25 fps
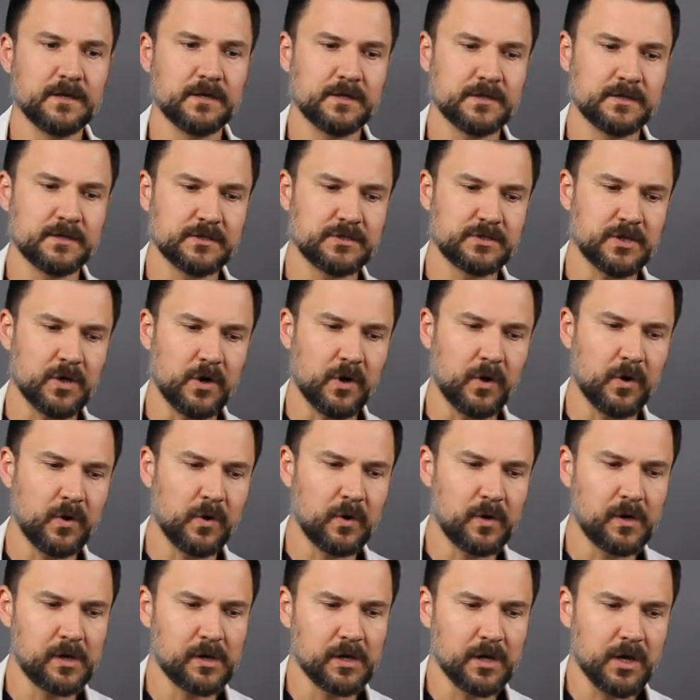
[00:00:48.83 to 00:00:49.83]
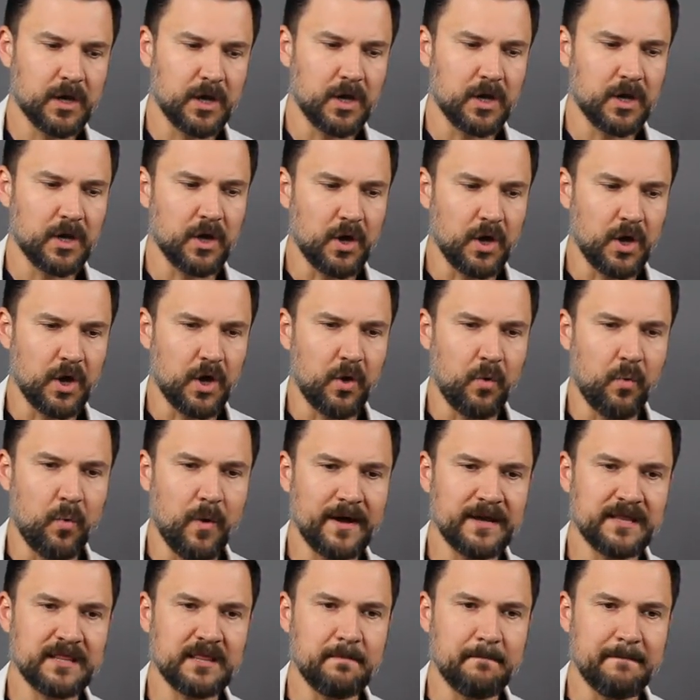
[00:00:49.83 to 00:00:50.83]
So,
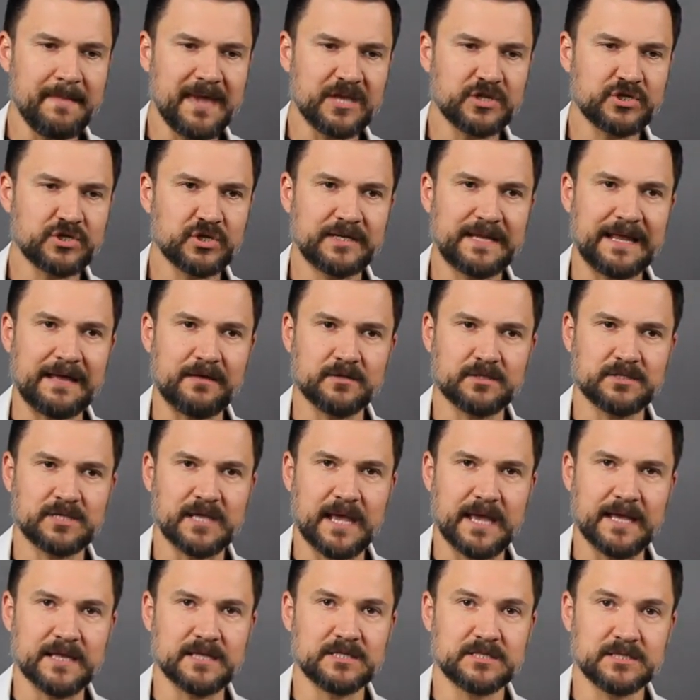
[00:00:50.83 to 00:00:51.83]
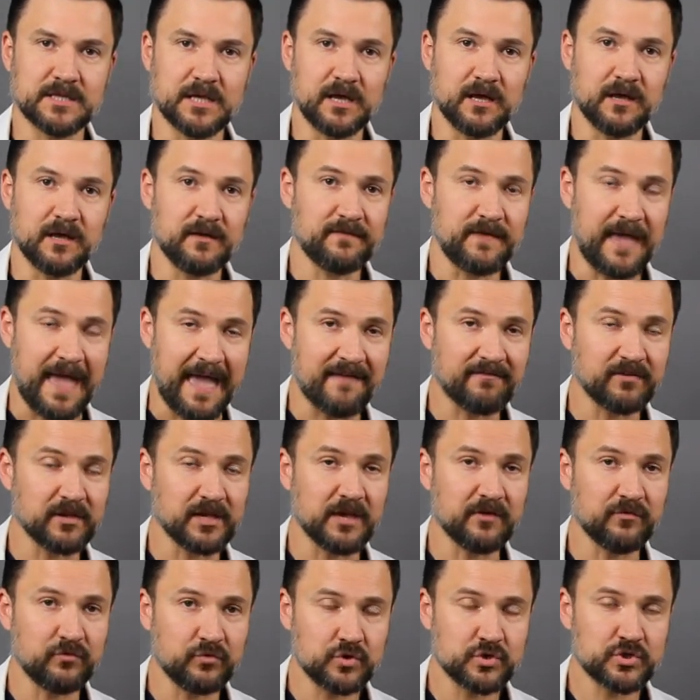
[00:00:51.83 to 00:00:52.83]
one of the major downsides of having
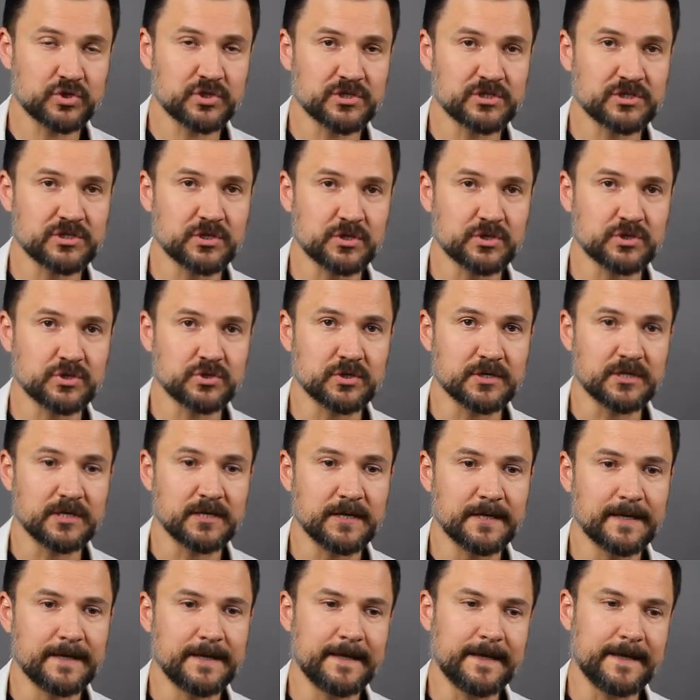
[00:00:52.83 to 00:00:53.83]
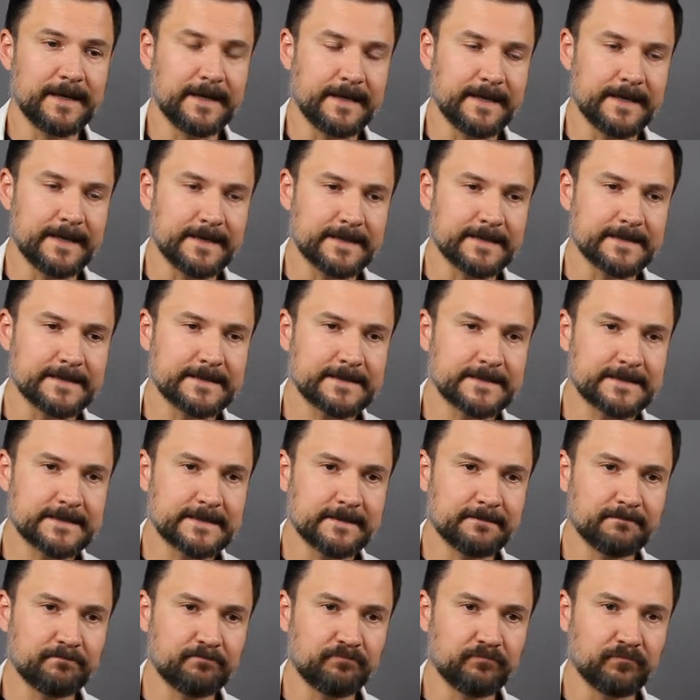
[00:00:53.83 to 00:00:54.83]
a fusion surgery
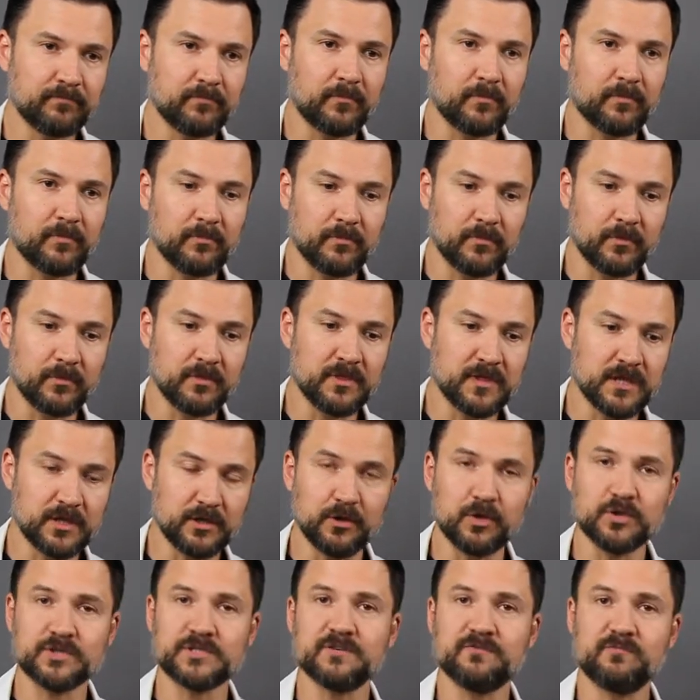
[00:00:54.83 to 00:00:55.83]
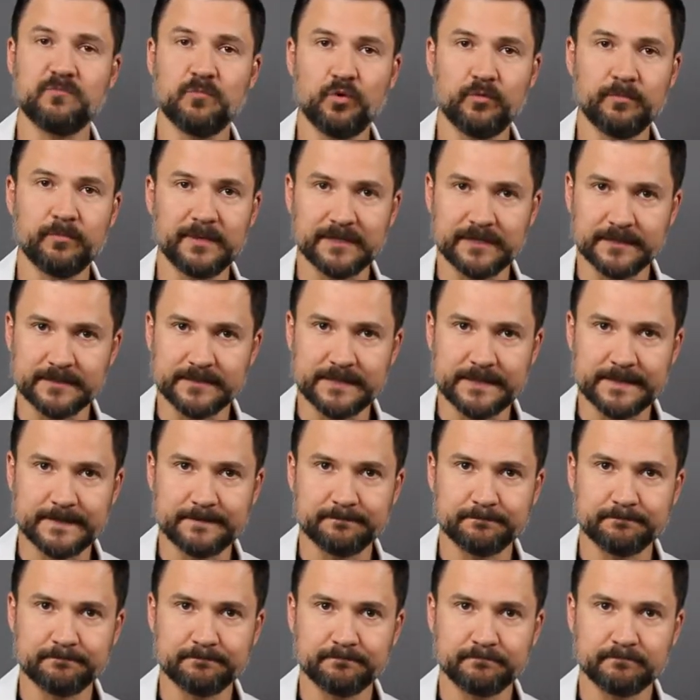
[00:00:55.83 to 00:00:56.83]
is the loss of mobility.
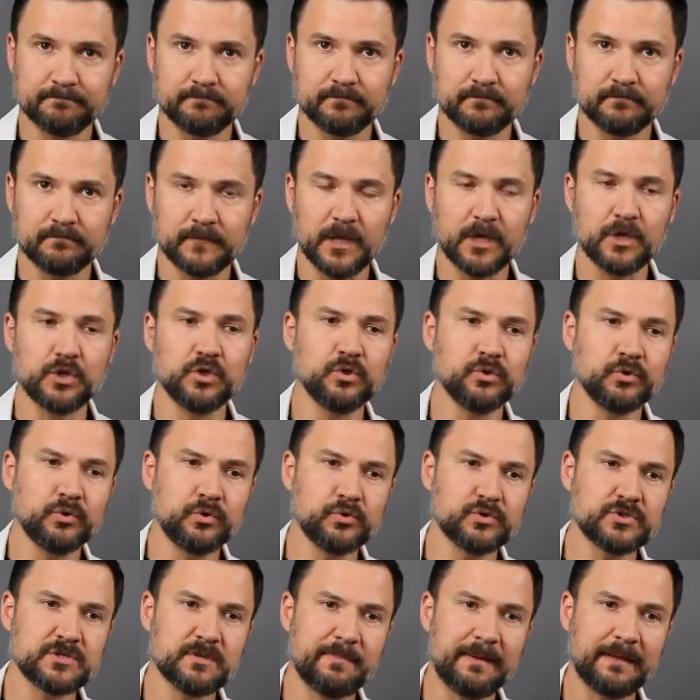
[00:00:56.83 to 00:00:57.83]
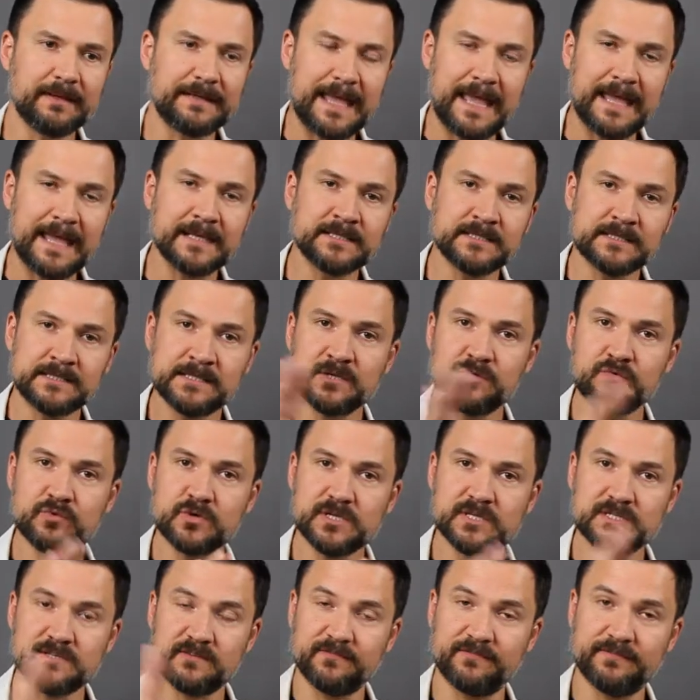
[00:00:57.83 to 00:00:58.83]
You lose about 8
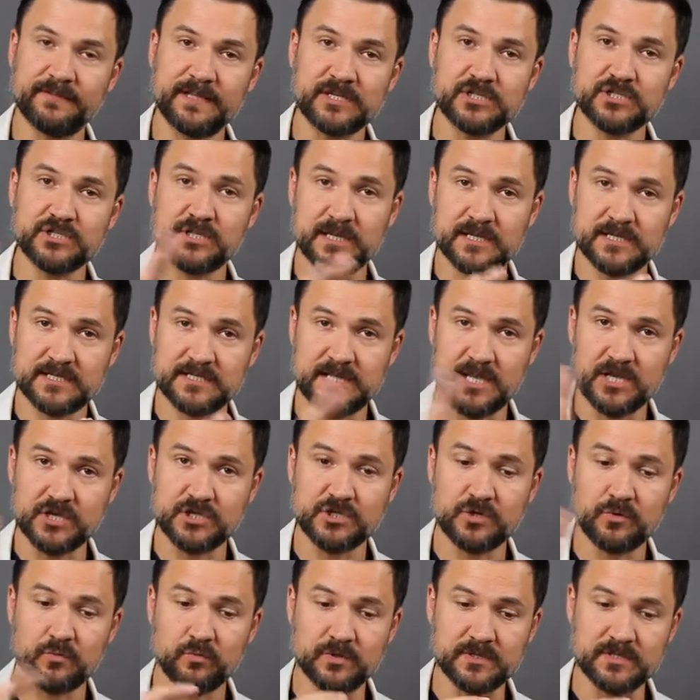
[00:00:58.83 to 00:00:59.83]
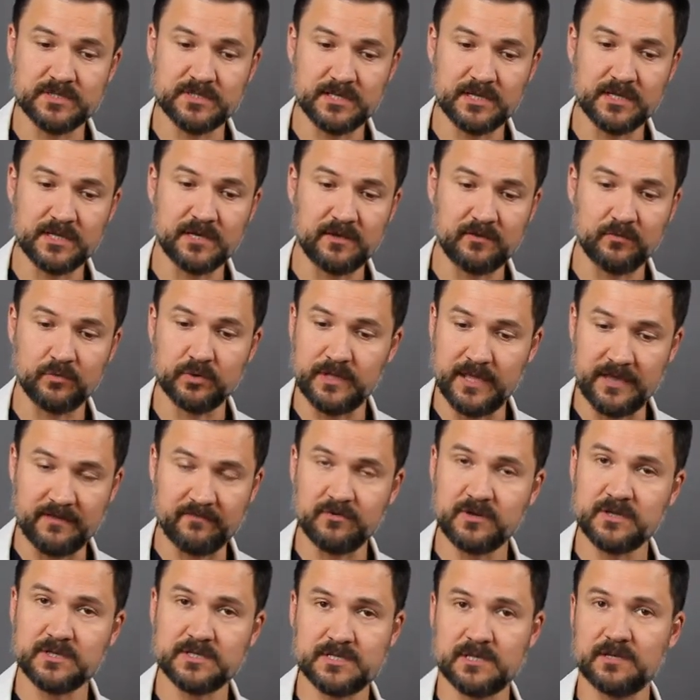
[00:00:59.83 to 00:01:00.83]
degrees of flexion extension with
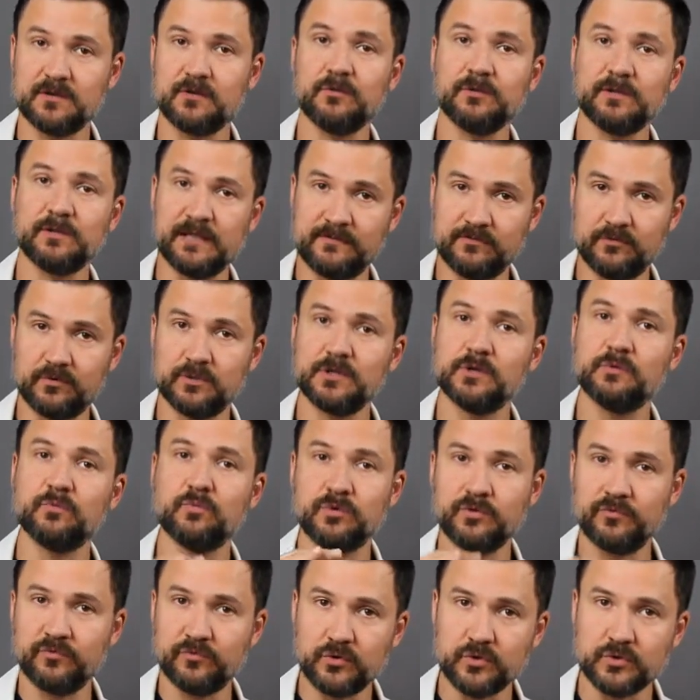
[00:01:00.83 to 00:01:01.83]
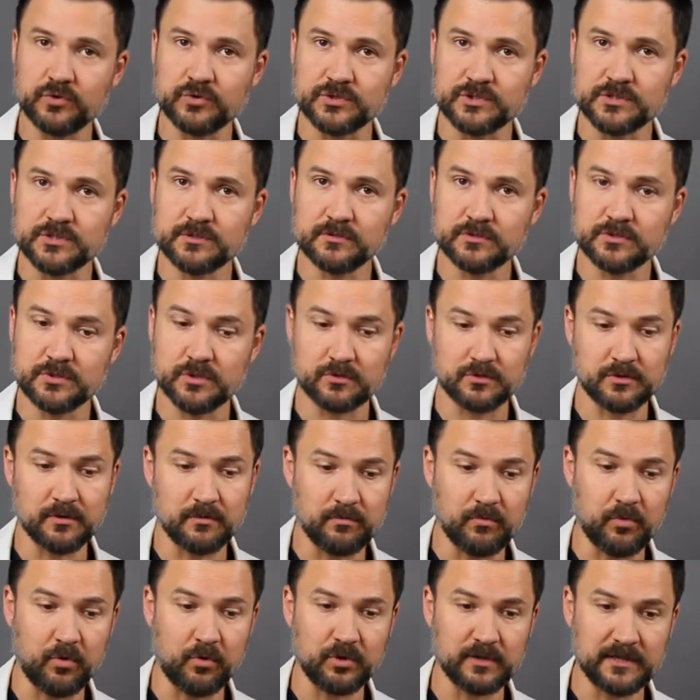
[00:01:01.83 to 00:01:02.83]
every single level that we fuse. So the
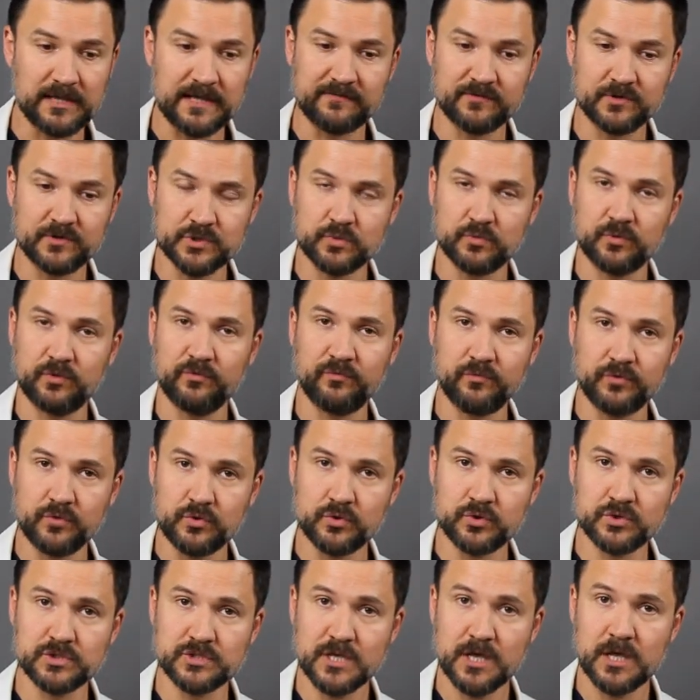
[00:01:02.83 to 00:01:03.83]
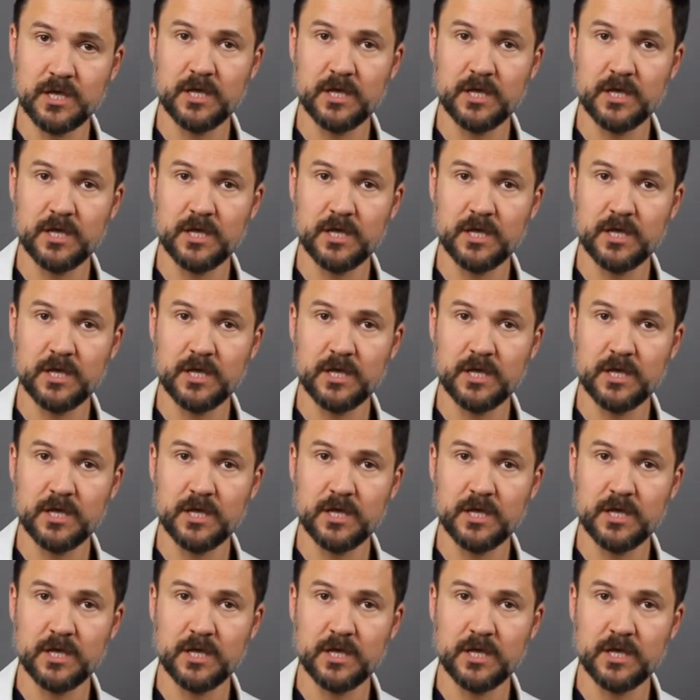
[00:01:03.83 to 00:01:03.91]
more levels we fuse,